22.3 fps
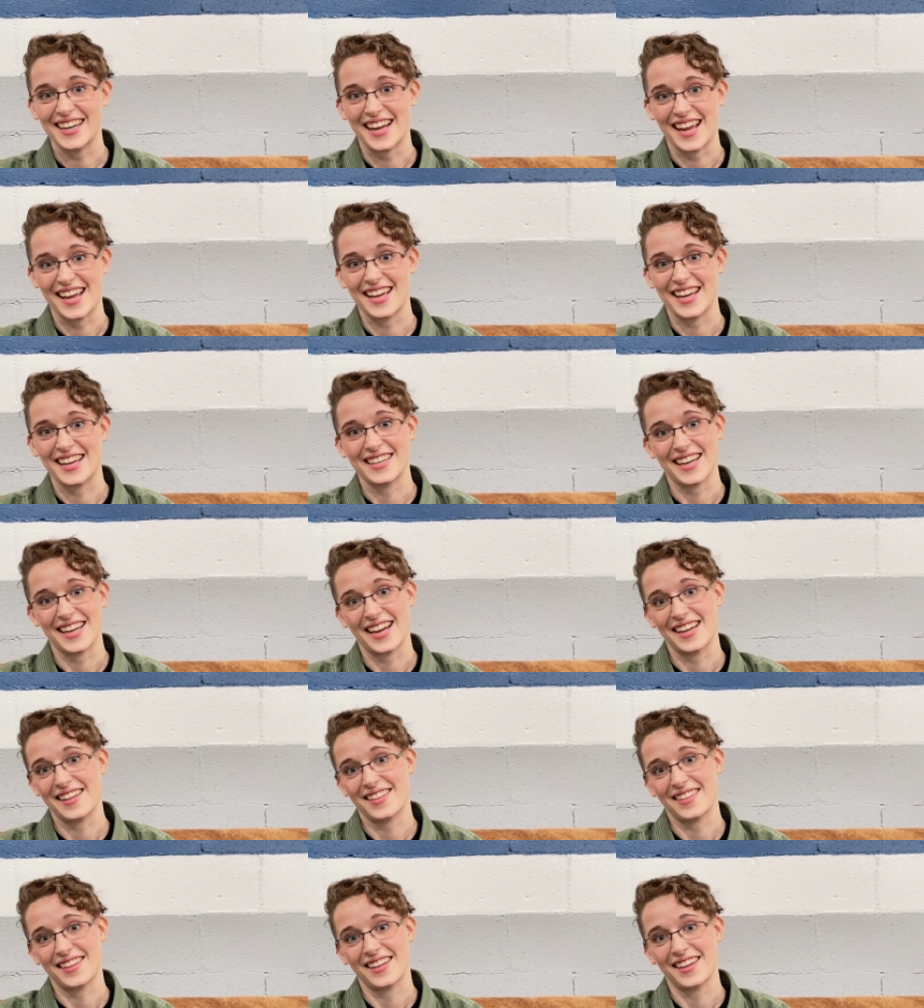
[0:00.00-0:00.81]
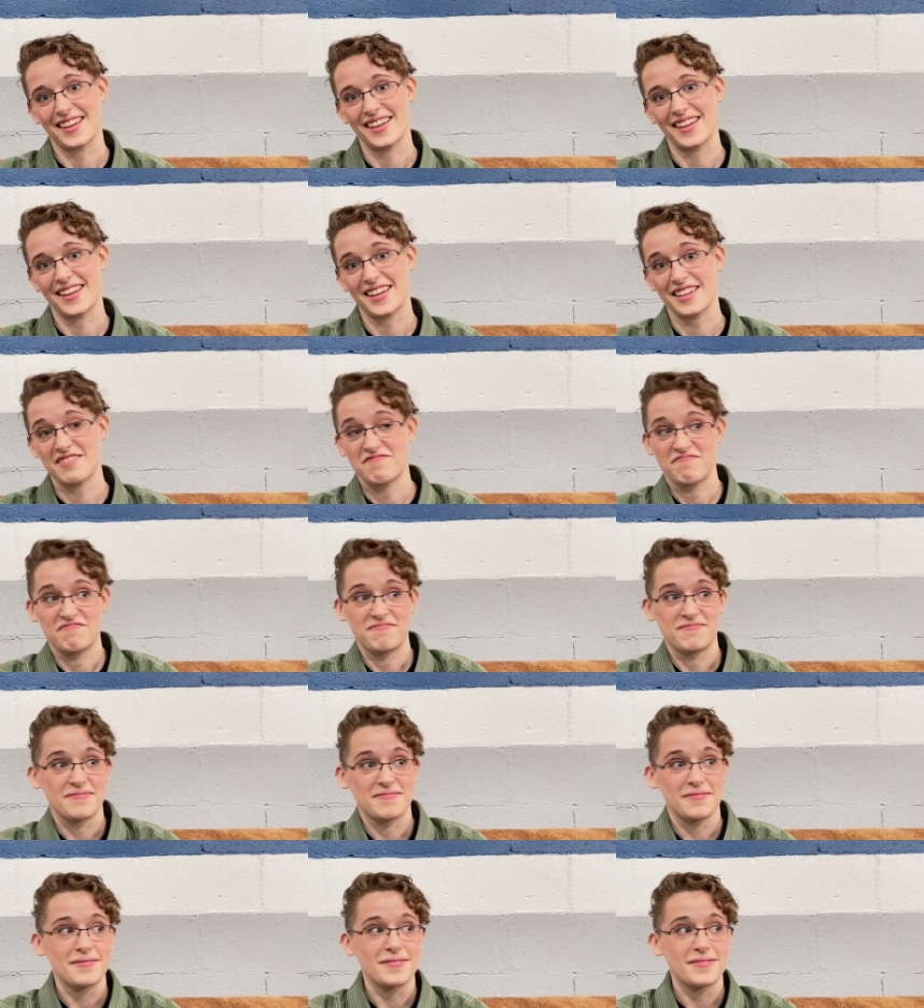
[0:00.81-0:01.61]
And I think
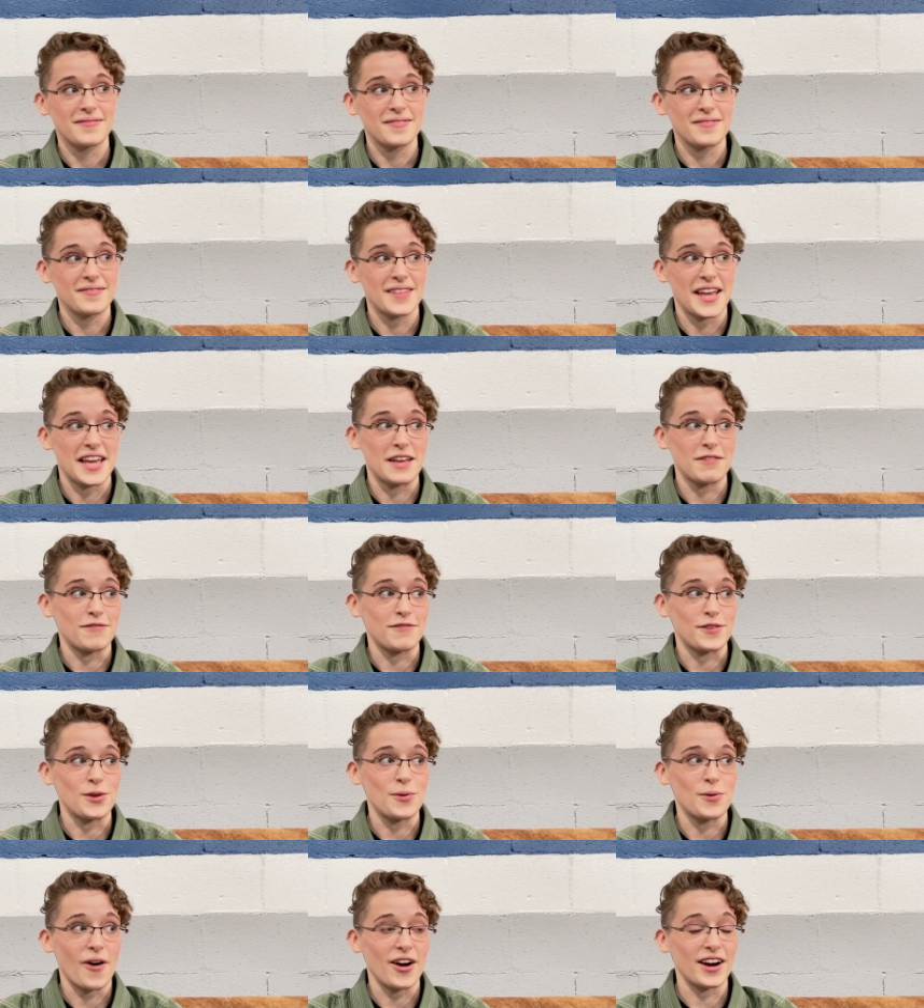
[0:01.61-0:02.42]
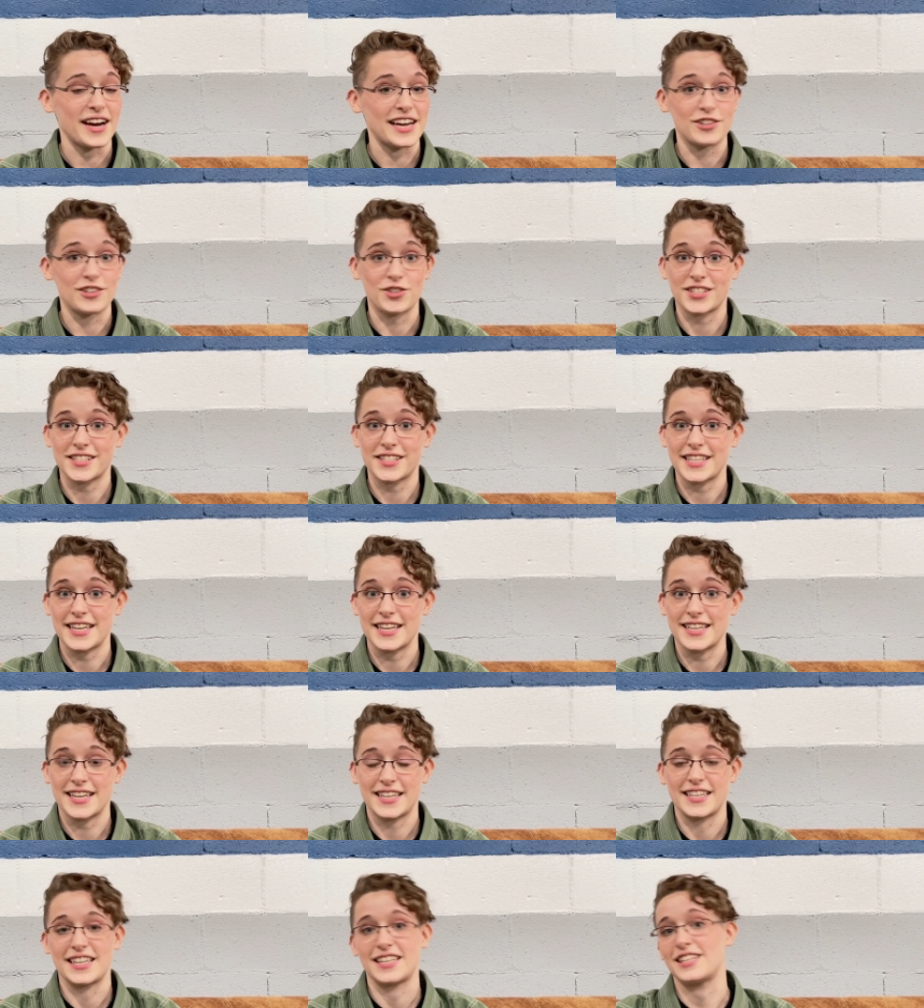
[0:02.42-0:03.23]
if you are interested
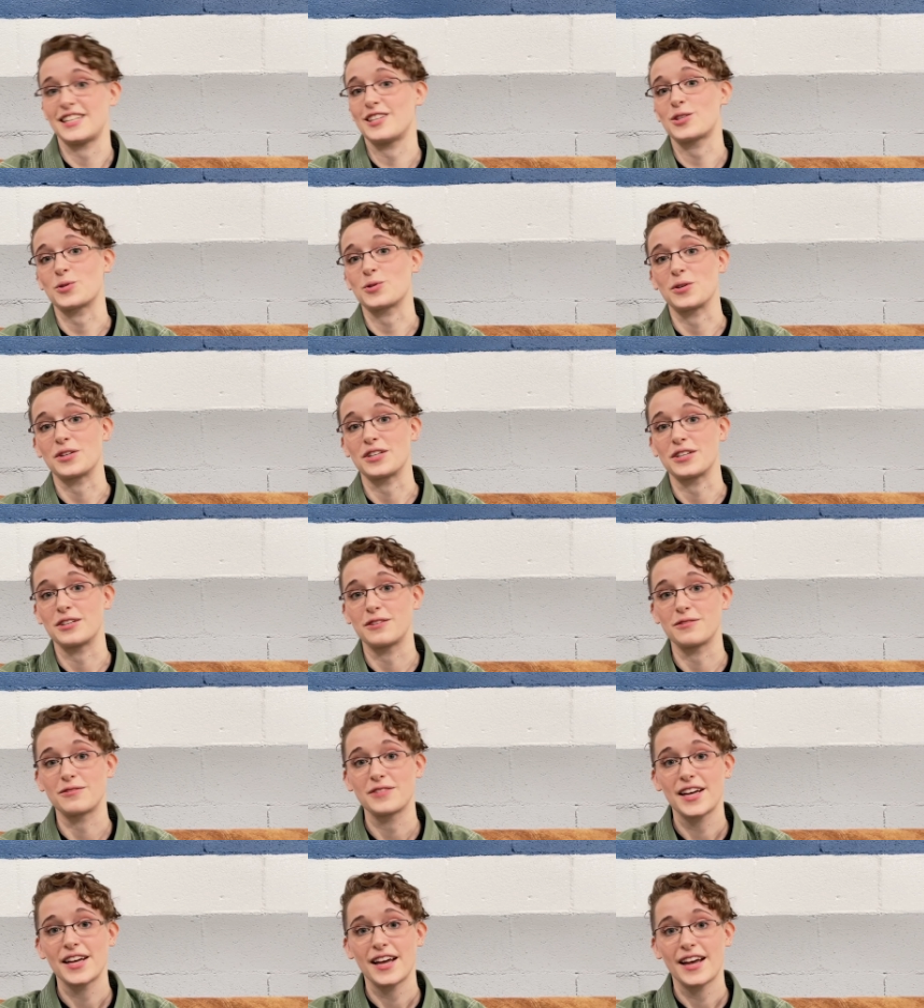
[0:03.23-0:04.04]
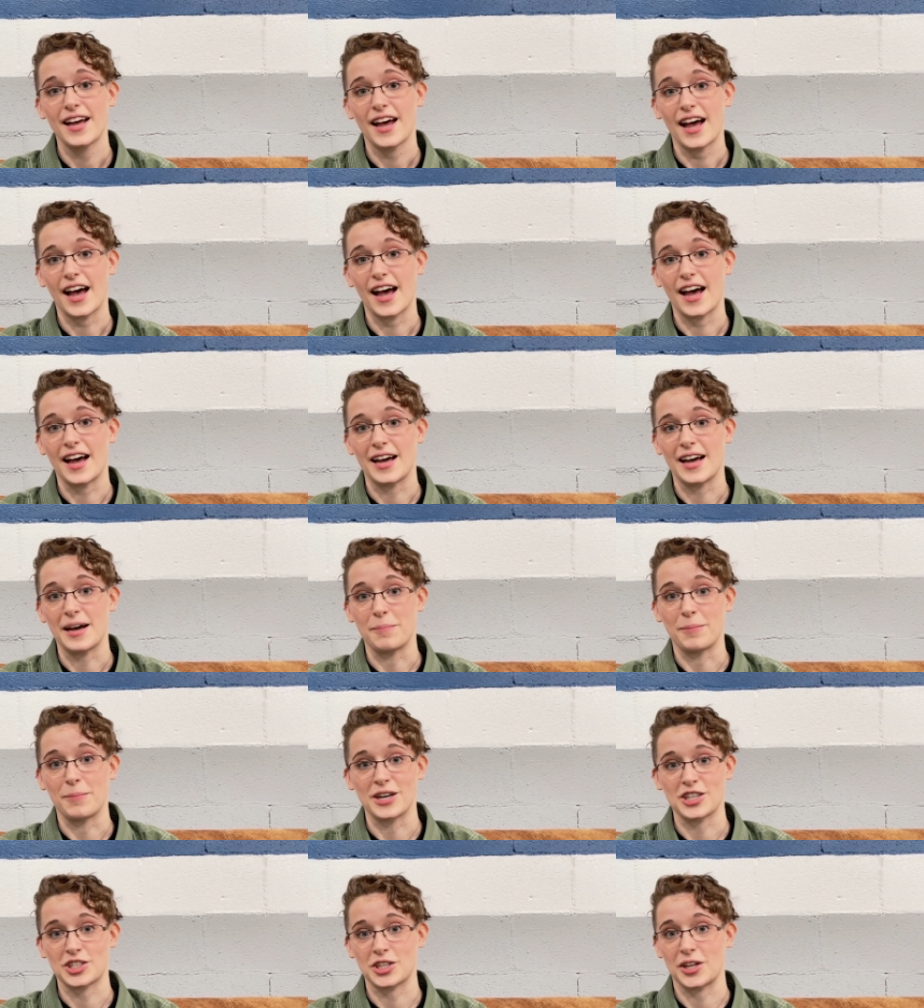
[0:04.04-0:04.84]
in any sort of uh,
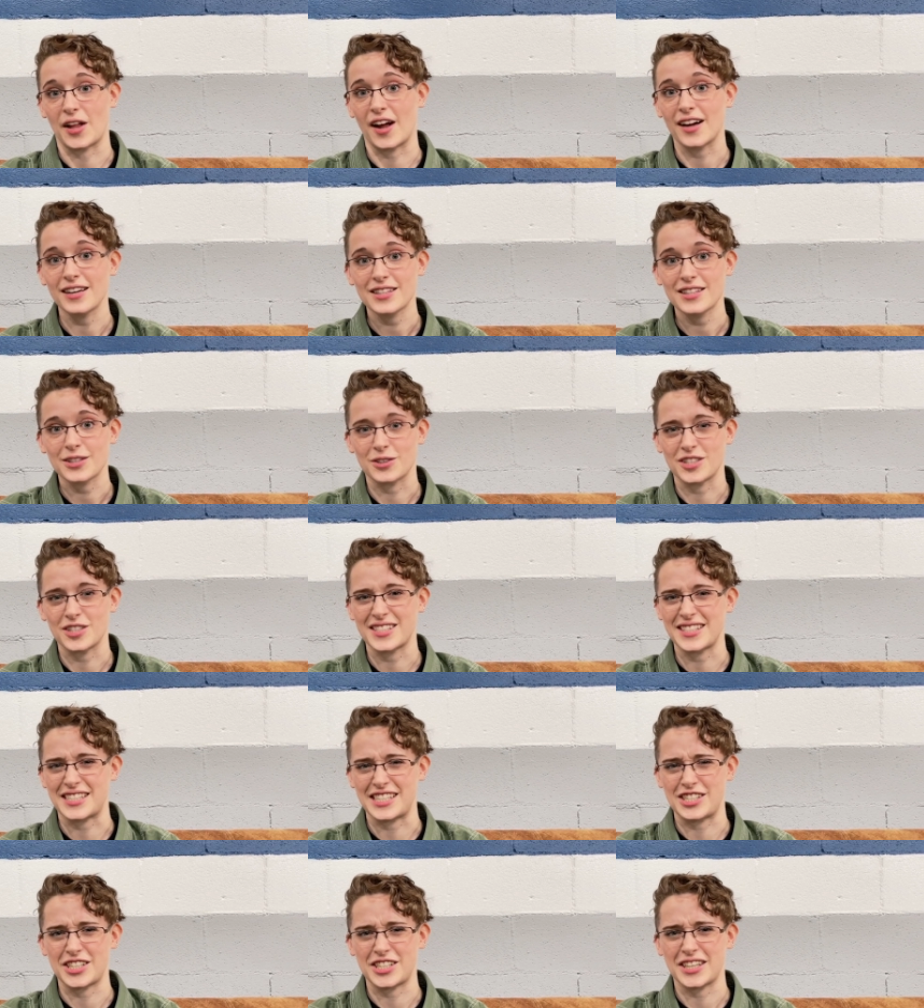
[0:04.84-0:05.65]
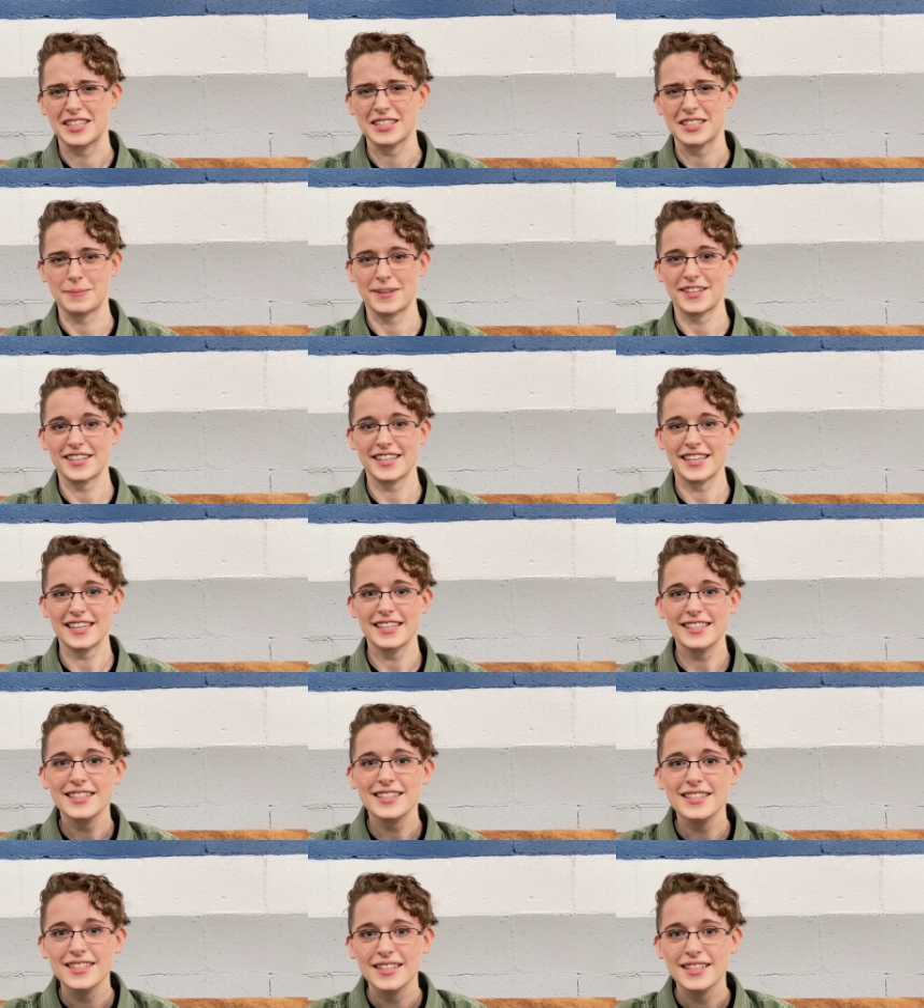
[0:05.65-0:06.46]
martial arts or just teaching
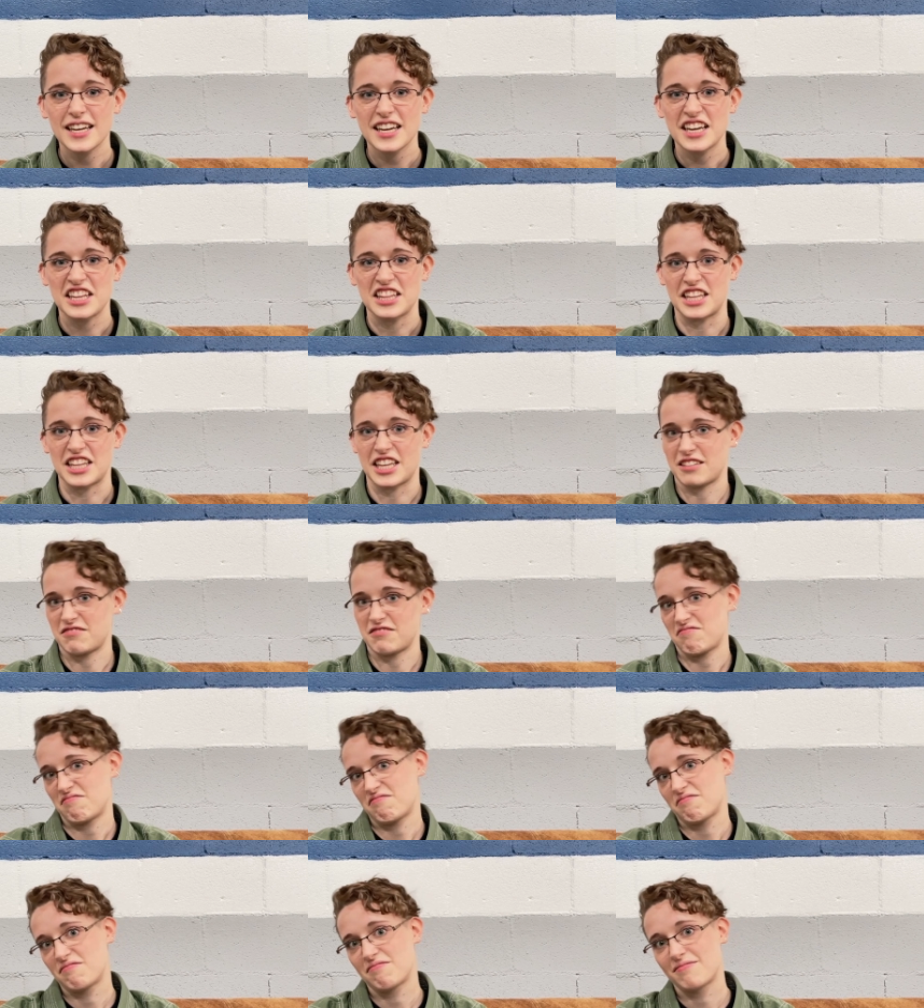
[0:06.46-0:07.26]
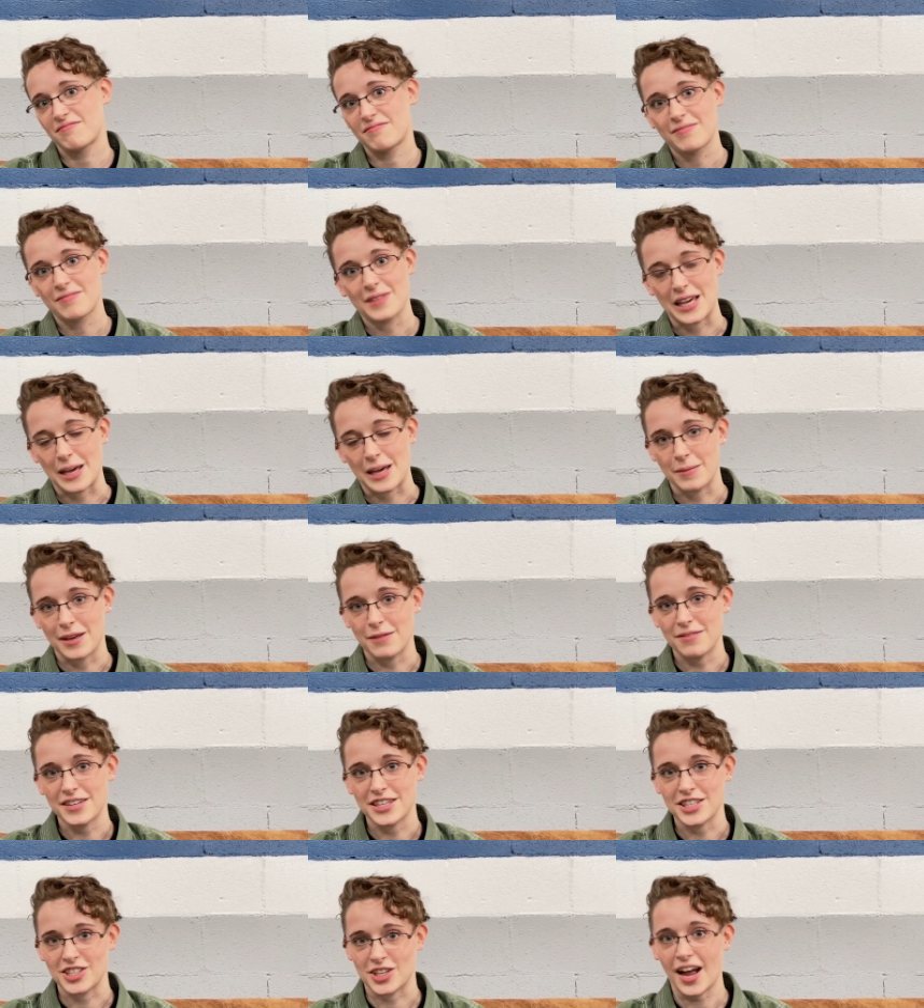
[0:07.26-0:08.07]
experience, then come give
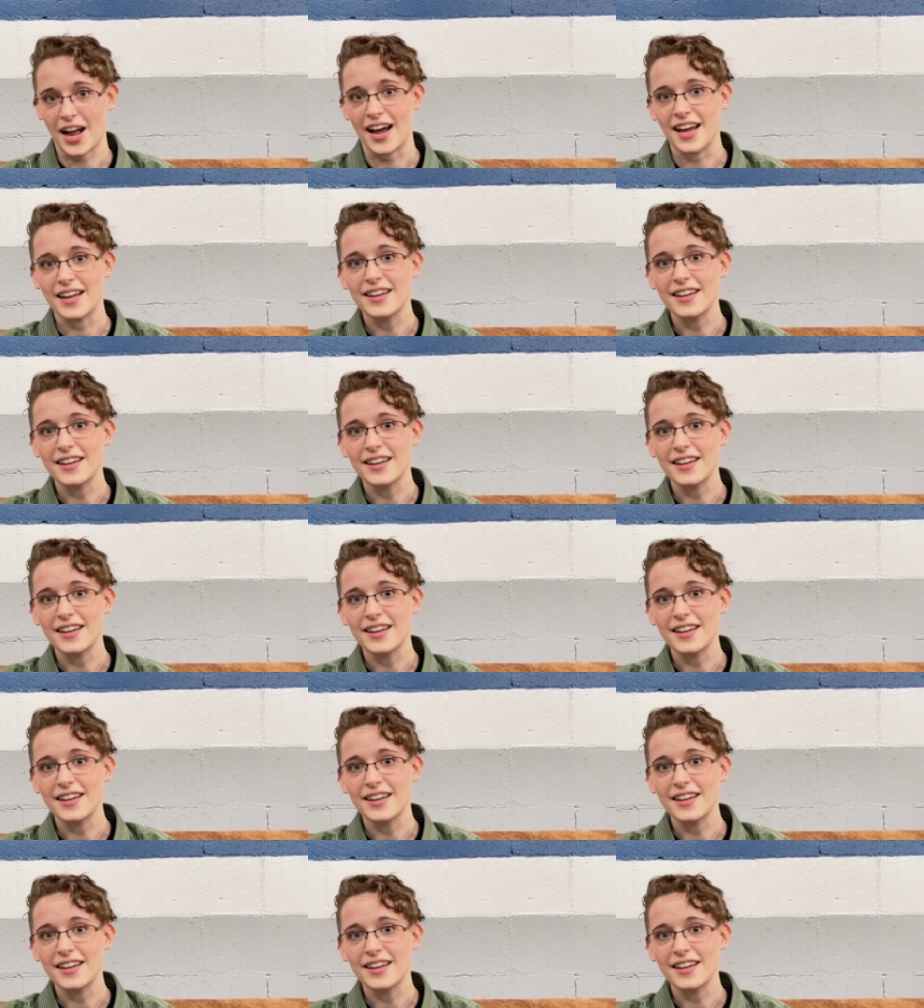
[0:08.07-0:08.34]
it a shot.